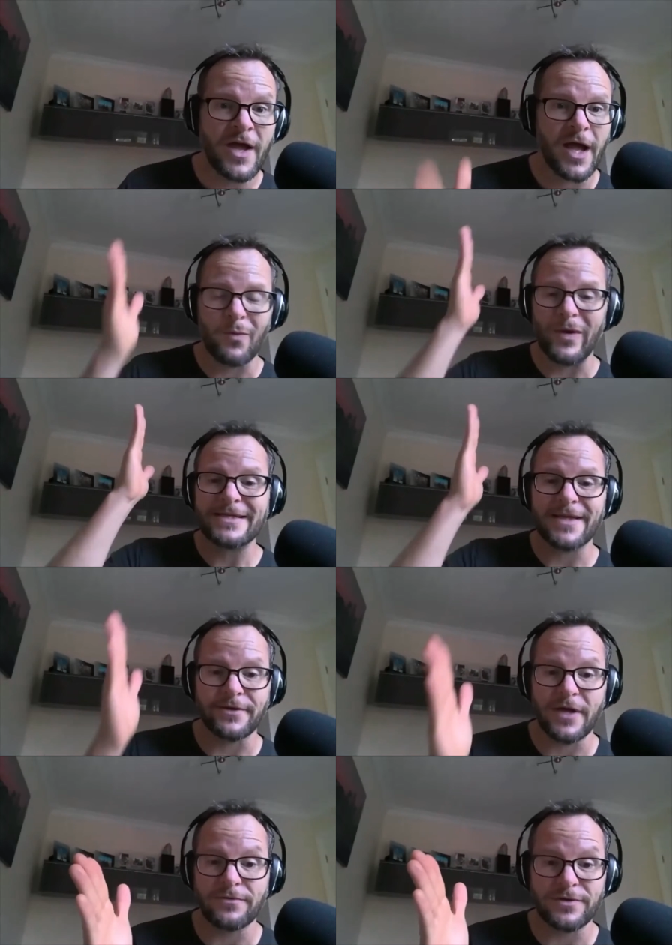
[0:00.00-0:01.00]
And we say,
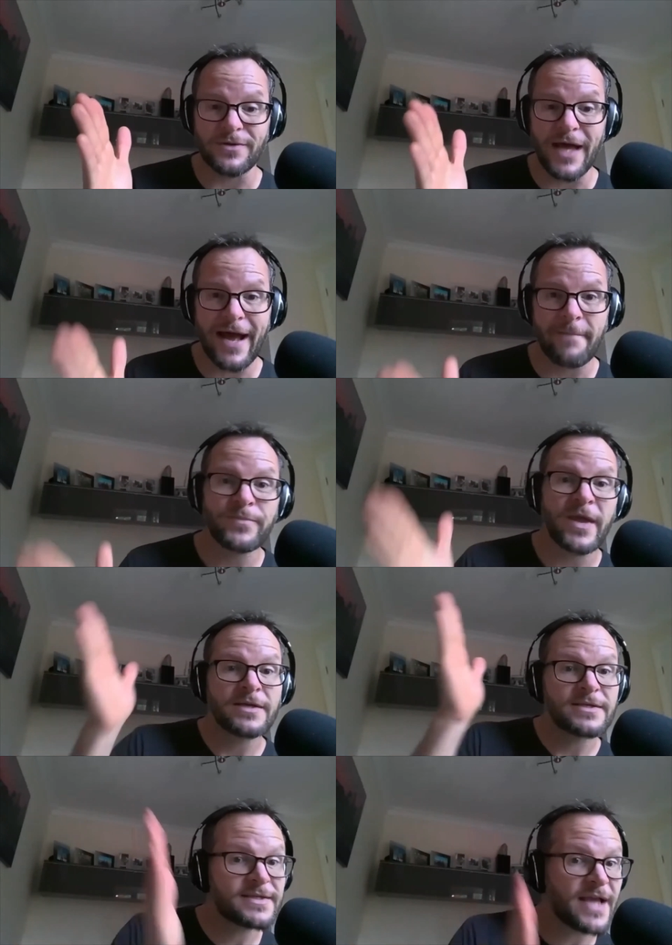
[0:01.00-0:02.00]
don't do that,
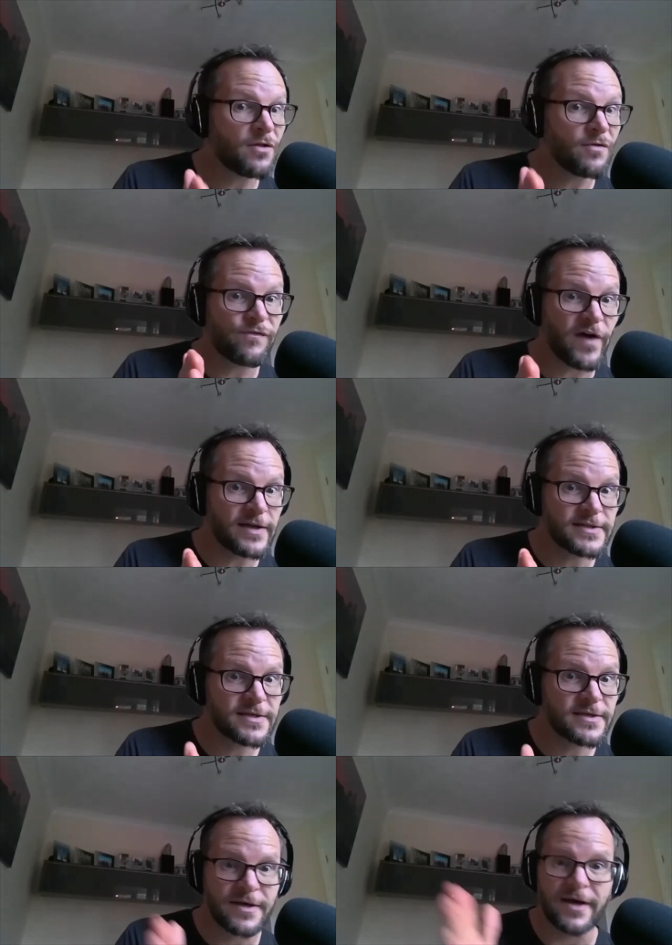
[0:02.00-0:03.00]
sell
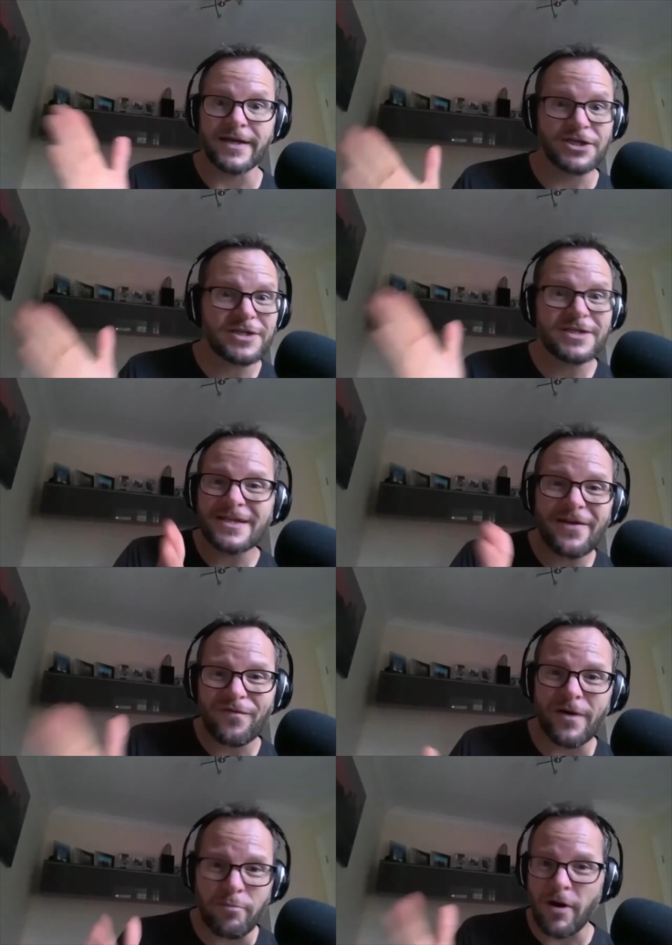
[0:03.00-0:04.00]
first. And it's just a
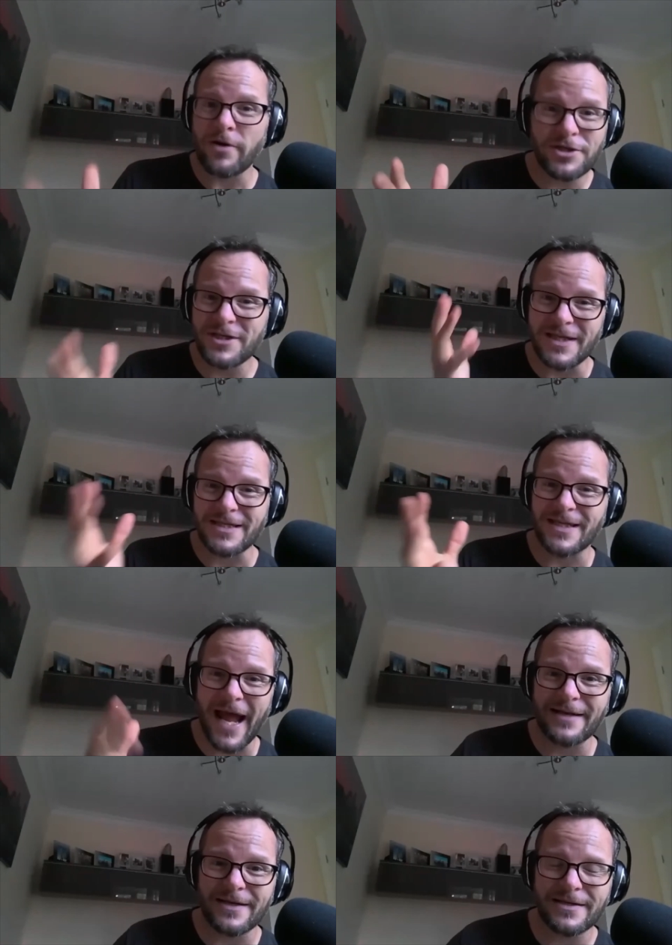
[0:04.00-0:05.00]
different approach to the
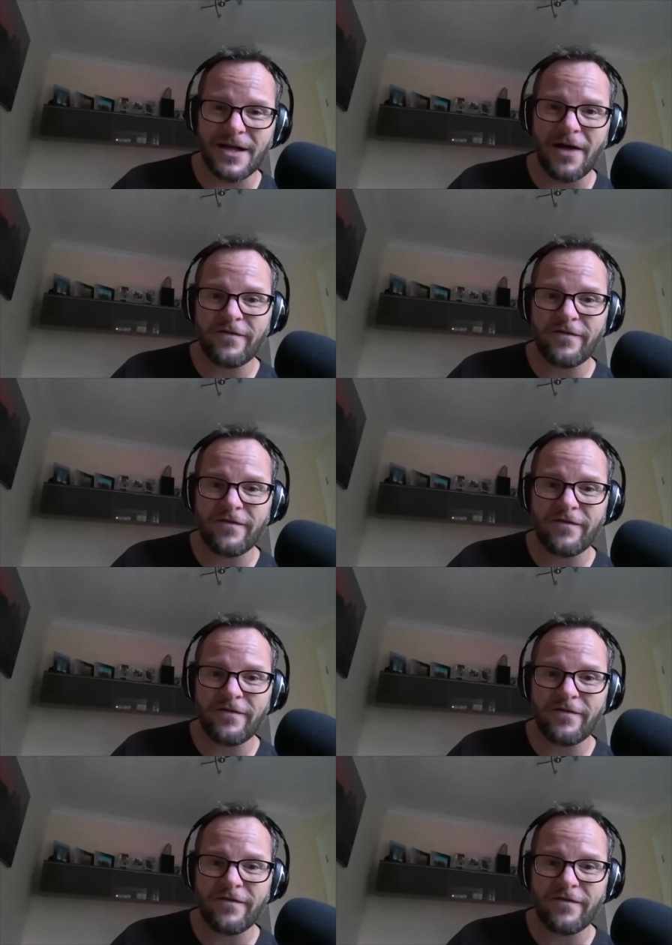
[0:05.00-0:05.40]
standard stuff.